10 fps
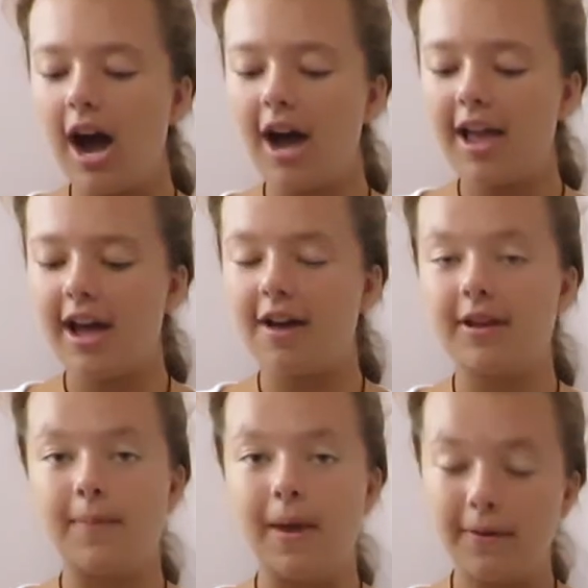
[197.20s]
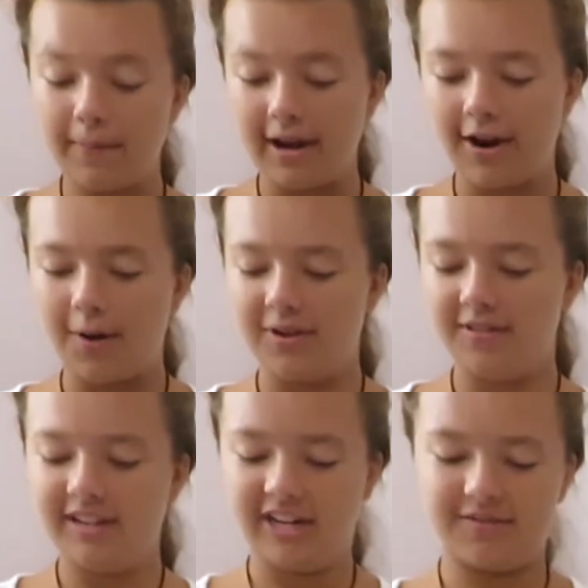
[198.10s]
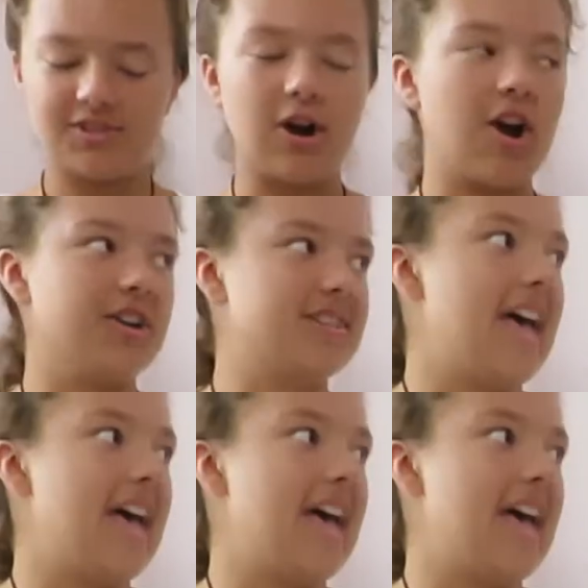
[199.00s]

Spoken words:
I have a paperback copy of King of Scars,